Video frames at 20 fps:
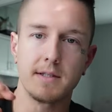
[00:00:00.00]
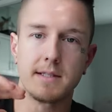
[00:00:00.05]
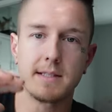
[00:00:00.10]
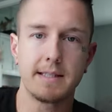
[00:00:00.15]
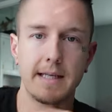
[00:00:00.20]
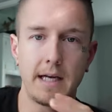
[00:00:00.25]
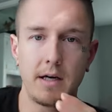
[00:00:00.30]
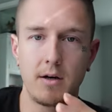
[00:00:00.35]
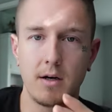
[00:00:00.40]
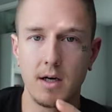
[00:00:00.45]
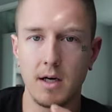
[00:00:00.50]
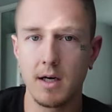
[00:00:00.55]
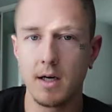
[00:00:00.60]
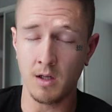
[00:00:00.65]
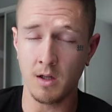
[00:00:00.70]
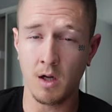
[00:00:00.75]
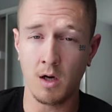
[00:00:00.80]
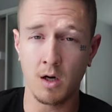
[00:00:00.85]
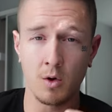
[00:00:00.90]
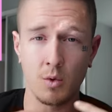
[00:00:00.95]
etc.,
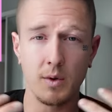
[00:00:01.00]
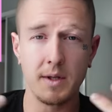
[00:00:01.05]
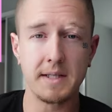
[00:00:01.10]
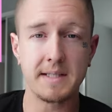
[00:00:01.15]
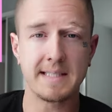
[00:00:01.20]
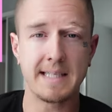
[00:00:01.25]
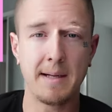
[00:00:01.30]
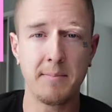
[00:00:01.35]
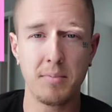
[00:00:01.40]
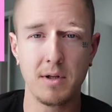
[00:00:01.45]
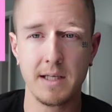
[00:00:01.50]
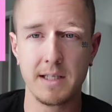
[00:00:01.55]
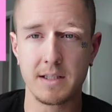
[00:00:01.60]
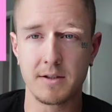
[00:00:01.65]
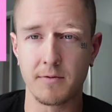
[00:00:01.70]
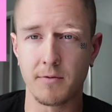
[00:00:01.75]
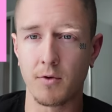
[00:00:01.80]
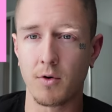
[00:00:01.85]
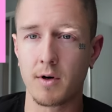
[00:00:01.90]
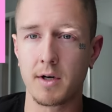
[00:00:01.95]
along with
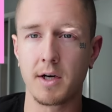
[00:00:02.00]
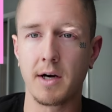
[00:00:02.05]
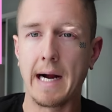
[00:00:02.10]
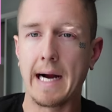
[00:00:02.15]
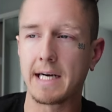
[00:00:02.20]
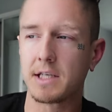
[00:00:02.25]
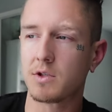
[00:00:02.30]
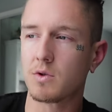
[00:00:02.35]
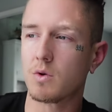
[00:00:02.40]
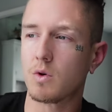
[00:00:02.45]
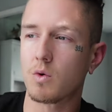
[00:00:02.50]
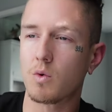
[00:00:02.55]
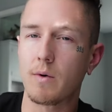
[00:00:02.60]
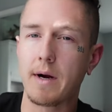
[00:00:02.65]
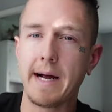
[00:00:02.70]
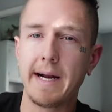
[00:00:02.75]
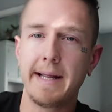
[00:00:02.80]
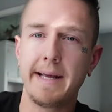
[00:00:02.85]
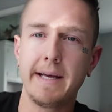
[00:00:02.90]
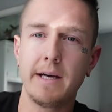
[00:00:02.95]
templates for your actual
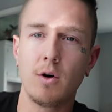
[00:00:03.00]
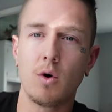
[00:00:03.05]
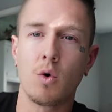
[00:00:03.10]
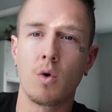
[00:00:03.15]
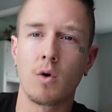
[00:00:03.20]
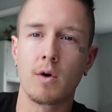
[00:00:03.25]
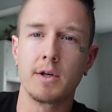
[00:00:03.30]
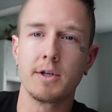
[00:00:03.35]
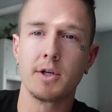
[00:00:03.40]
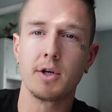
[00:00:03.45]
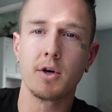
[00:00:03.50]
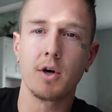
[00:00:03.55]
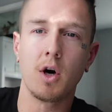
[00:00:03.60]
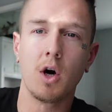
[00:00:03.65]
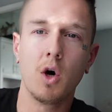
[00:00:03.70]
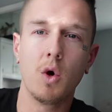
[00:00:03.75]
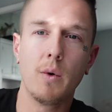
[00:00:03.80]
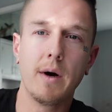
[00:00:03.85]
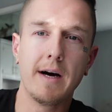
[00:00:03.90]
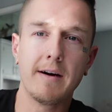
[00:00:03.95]
Reddit or your
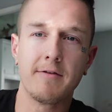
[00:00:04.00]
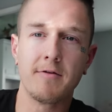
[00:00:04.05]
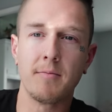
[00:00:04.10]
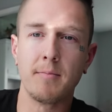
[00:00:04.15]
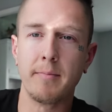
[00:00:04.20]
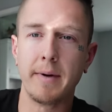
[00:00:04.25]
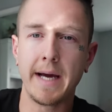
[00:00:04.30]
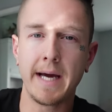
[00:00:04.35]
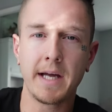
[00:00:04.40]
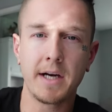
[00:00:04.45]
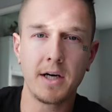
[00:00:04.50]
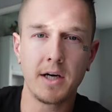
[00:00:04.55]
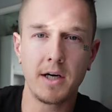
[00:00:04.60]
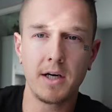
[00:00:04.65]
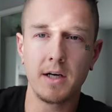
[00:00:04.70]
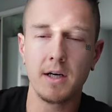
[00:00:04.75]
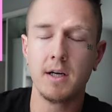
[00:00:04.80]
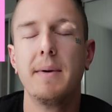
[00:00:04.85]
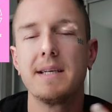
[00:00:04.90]
OF banner.